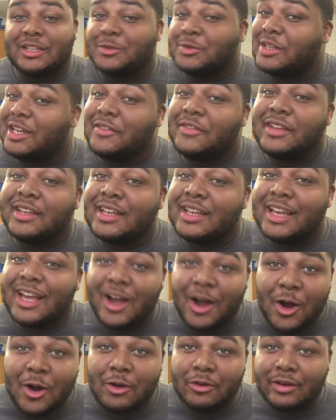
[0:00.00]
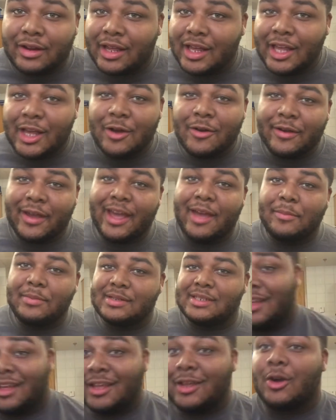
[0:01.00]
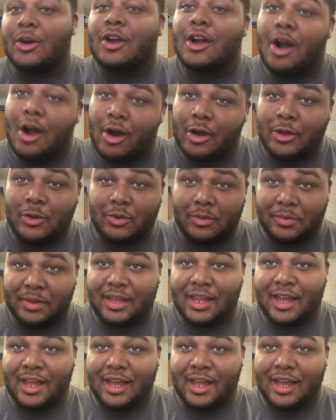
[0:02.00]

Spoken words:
Cause whenever he get hungry and he on campus, he gonna call you and be